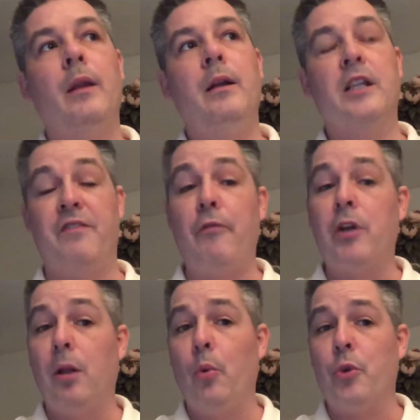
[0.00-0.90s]
It's very
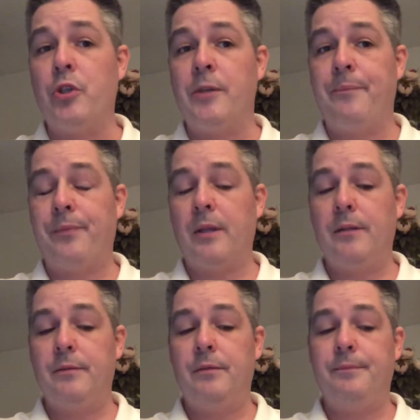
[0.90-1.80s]
close
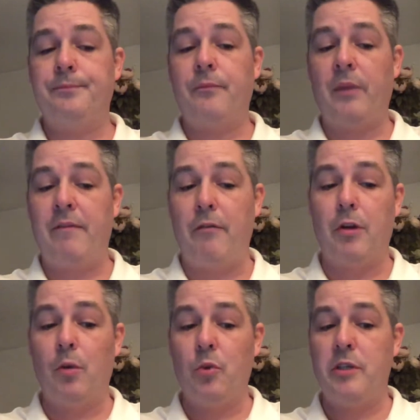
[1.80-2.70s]

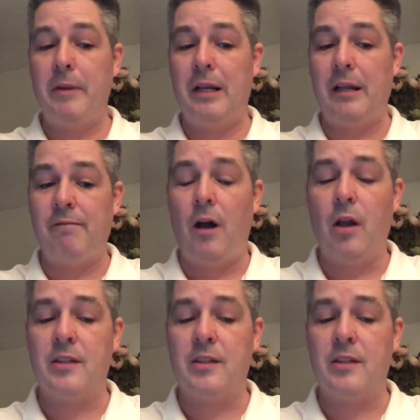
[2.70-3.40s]
to being a Glenfarclas,